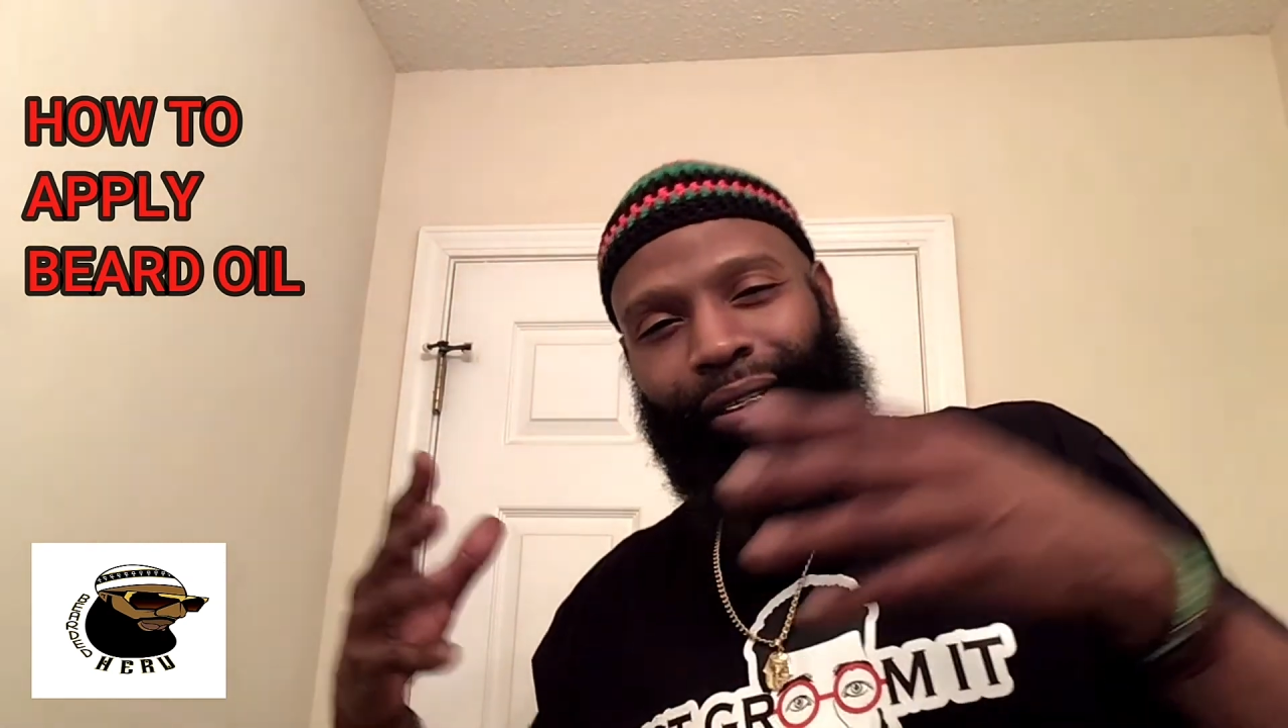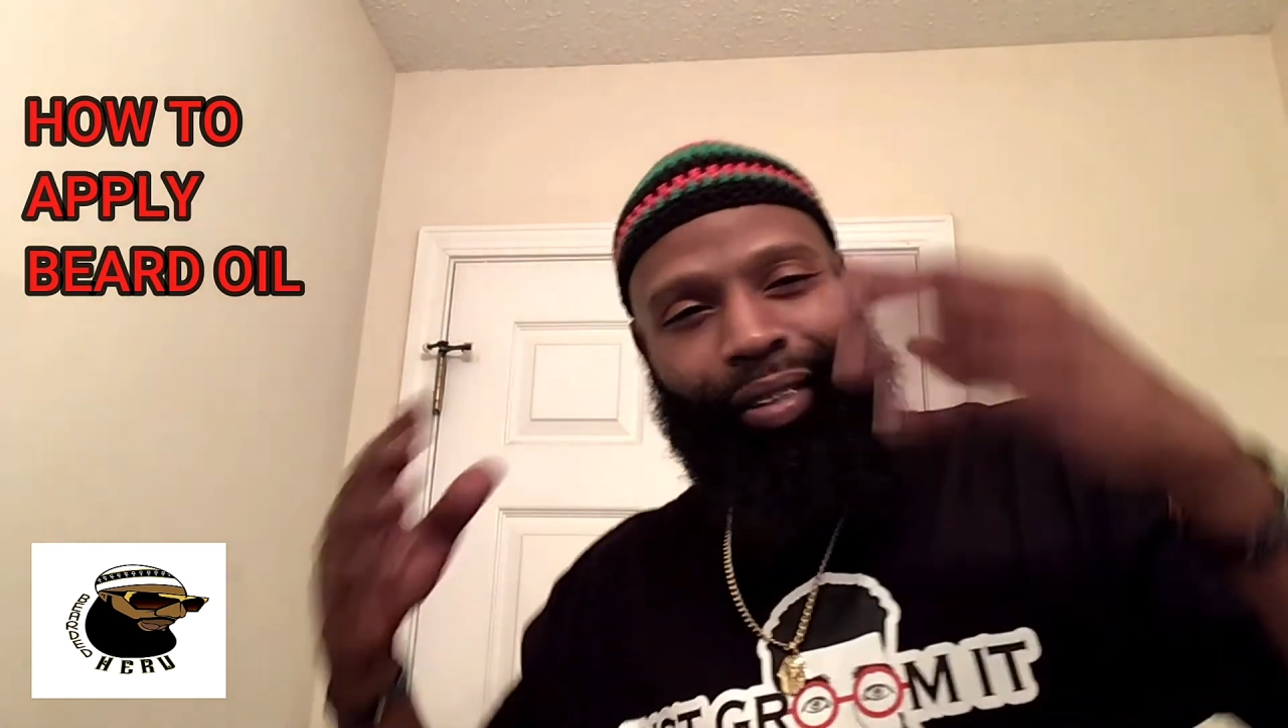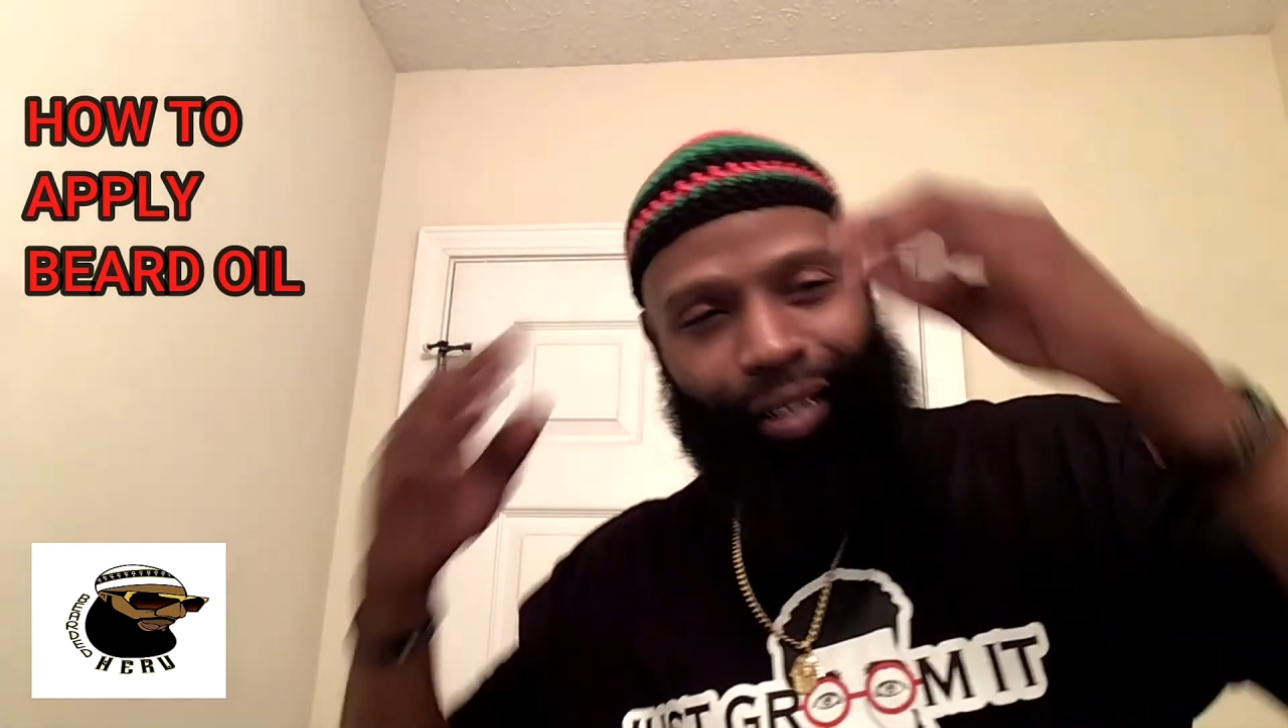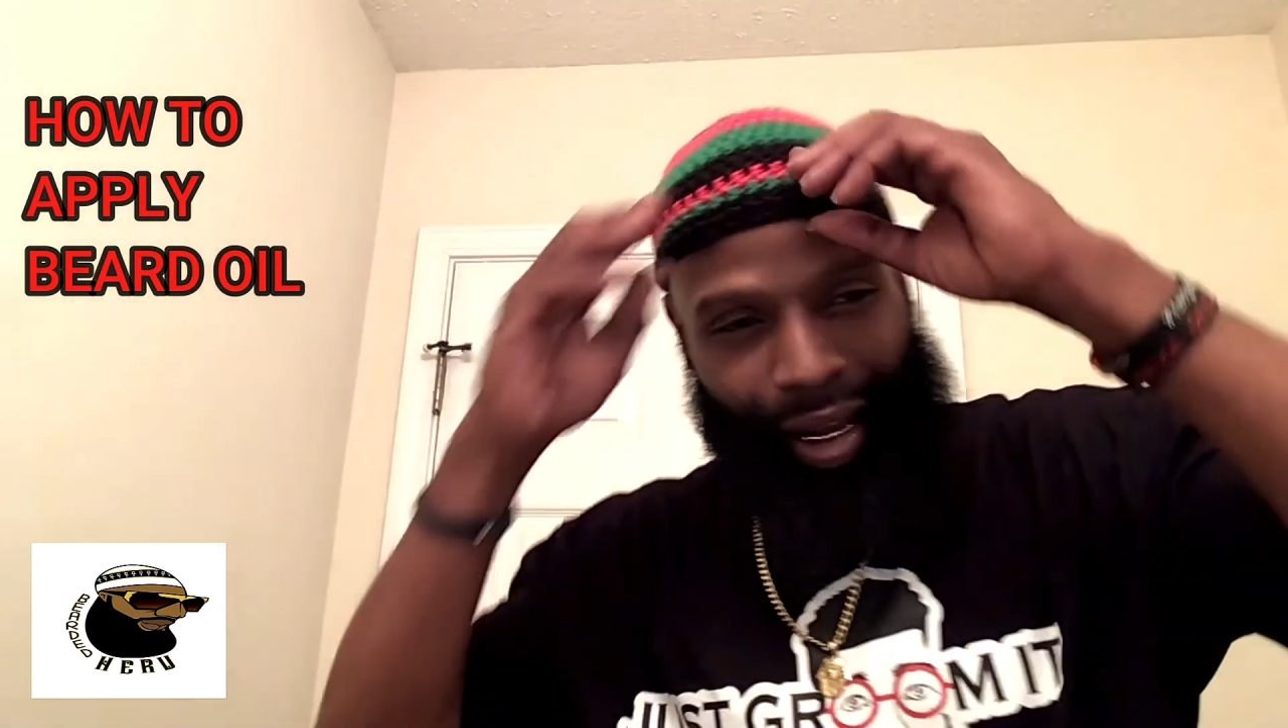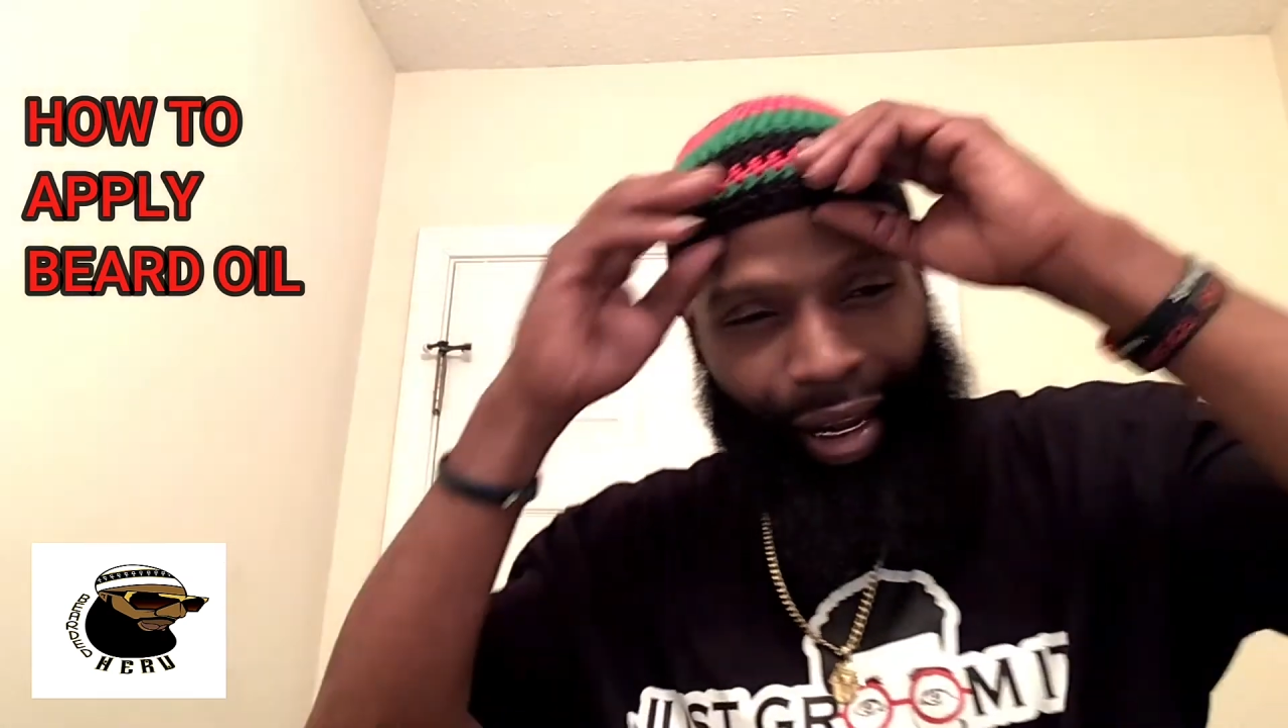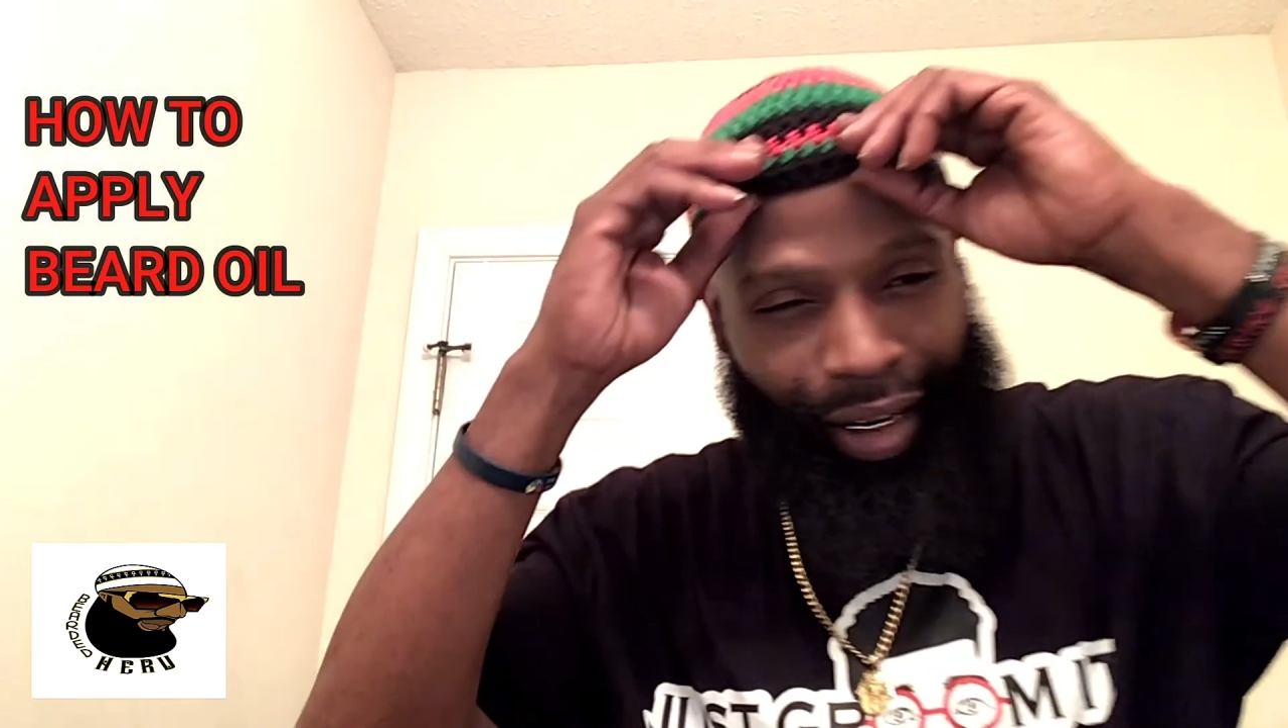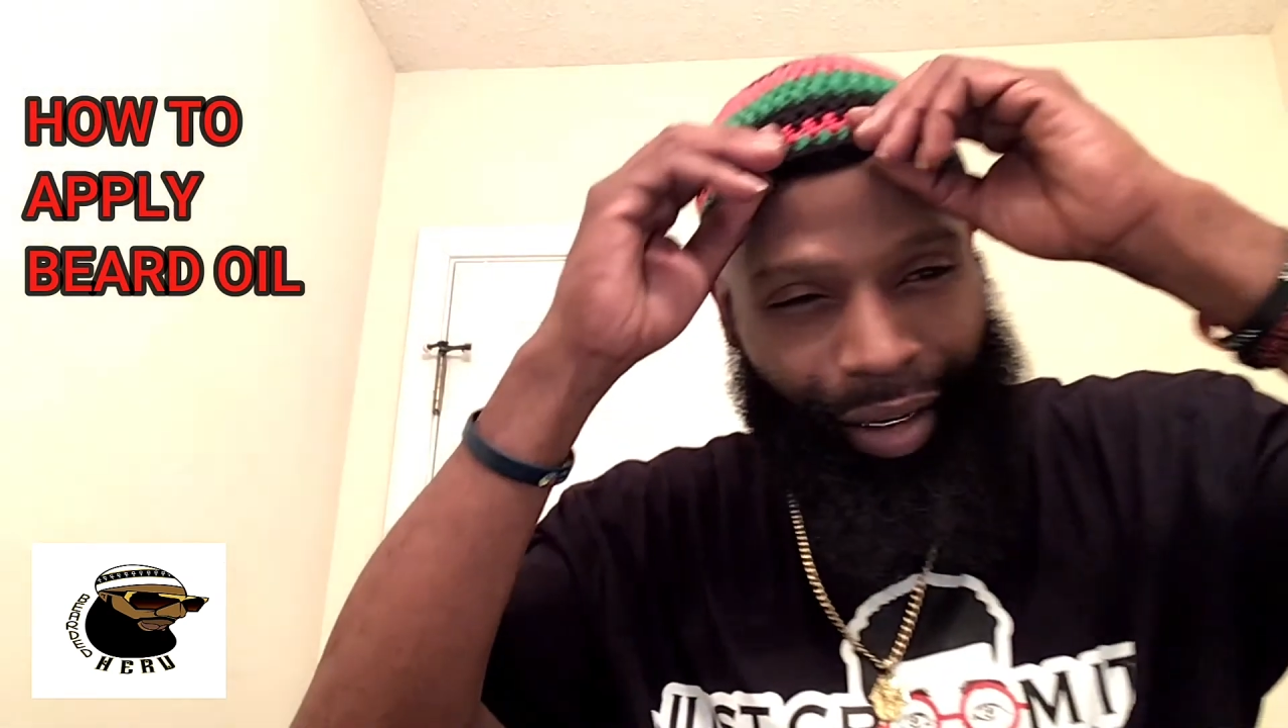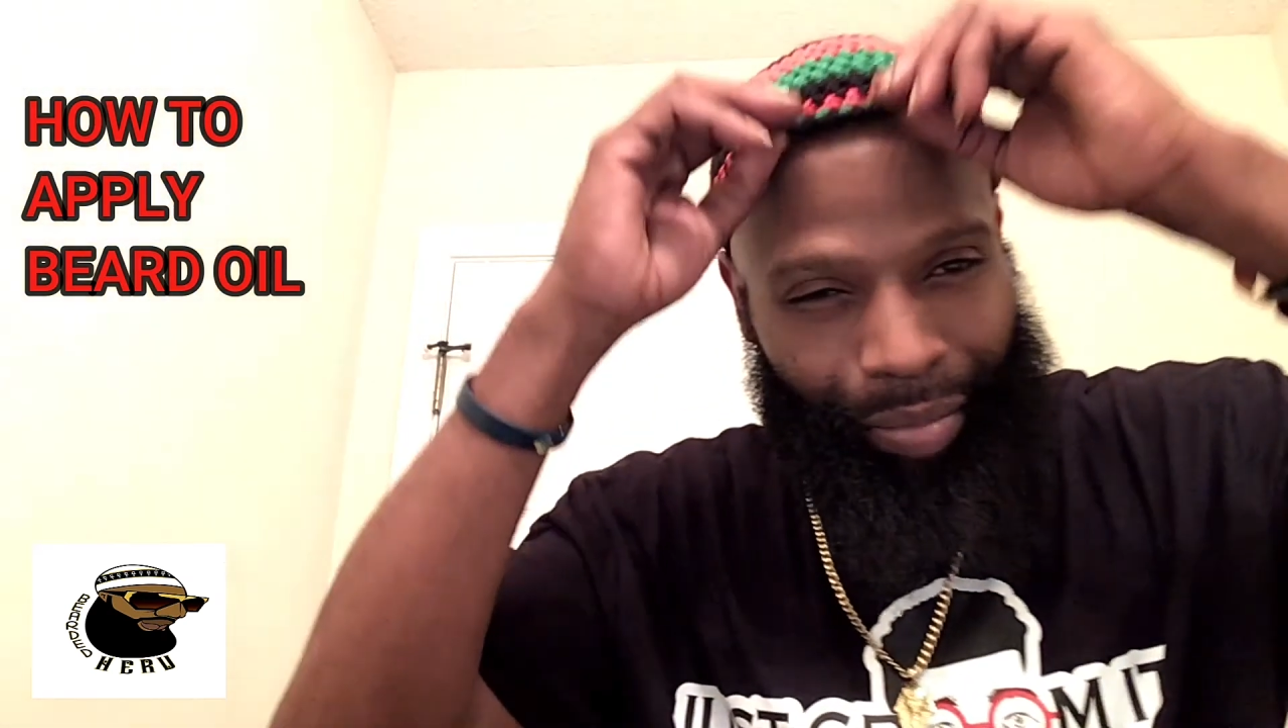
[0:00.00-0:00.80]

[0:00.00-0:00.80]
now I got